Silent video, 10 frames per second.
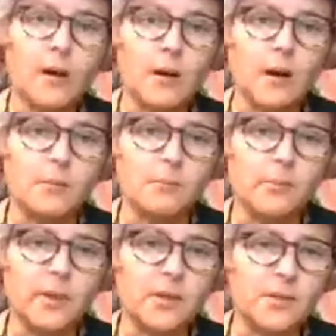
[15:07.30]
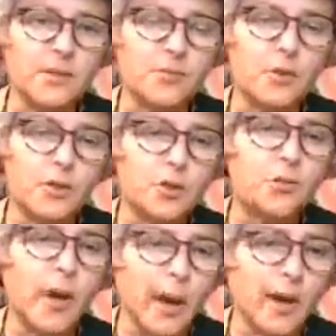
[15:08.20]
because we do
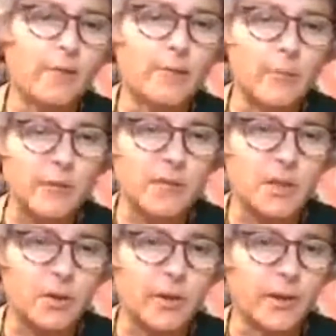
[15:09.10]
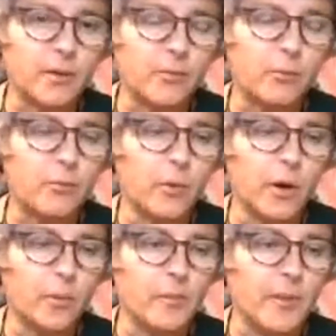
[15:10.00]
have material where we
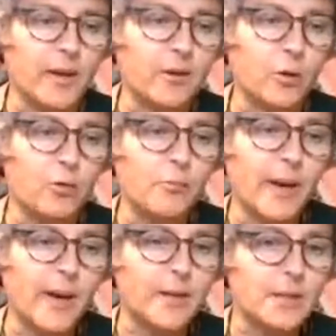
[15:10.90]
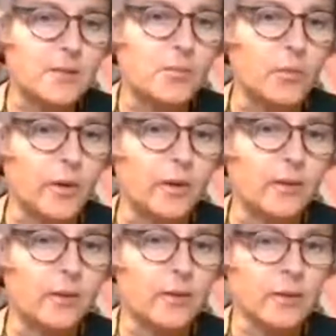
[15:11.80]
made our own masks with
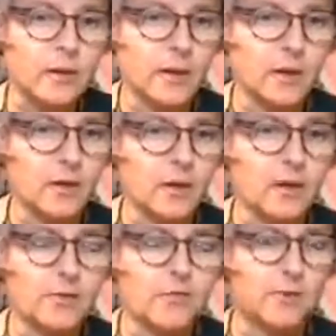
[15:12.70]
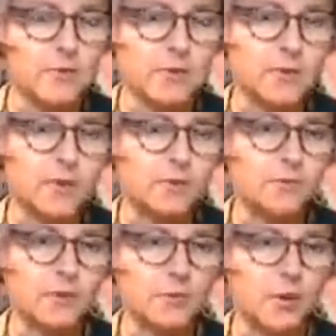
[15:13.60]
the
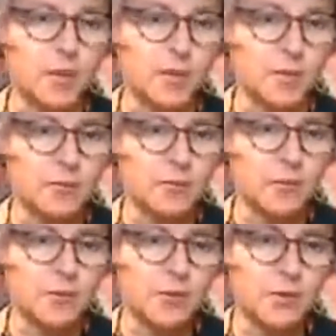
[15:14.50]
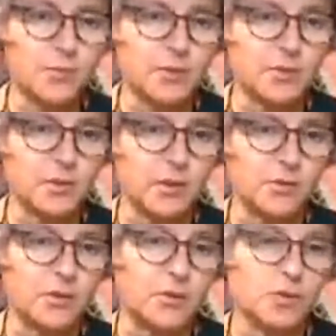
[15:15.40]
proper filter between
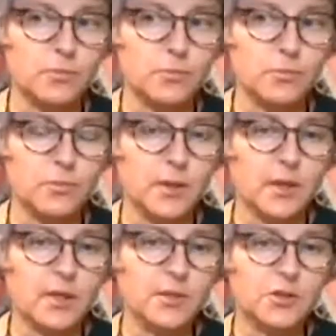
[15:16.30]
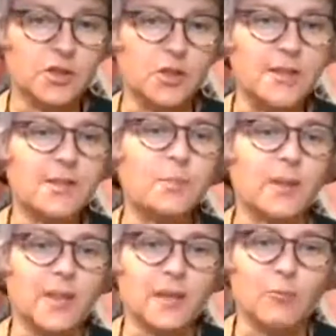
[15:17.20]
two
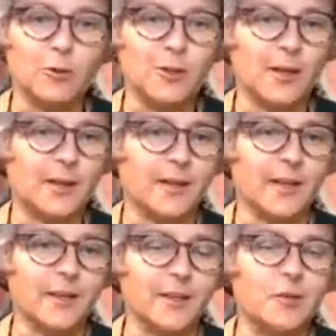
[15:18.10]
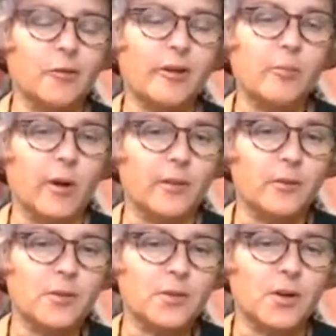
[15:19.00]
sheets, but then we're talking
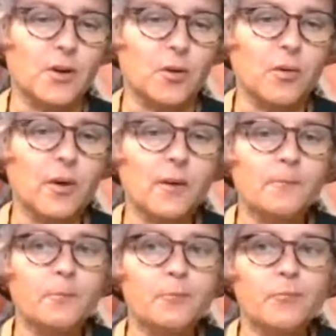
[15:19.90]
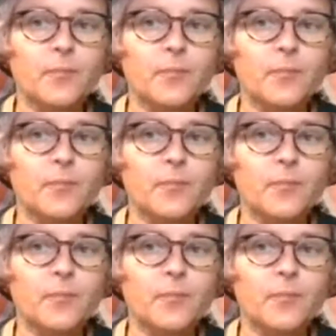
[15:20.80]
80-degree weather, so